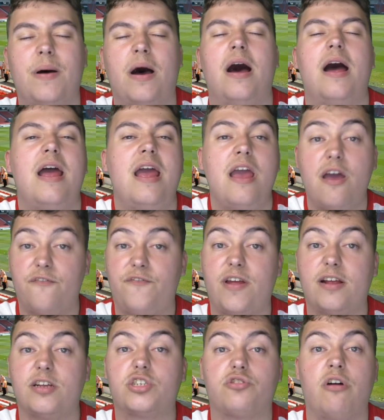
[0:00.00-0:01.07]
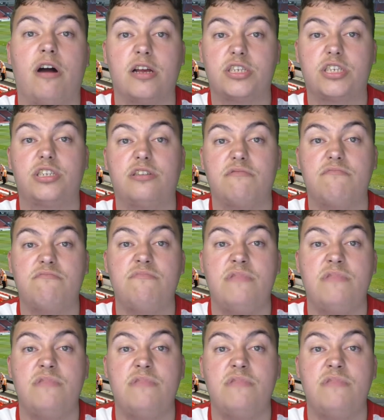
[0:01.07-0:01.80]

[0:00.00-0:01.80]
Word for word: but fingers crossed,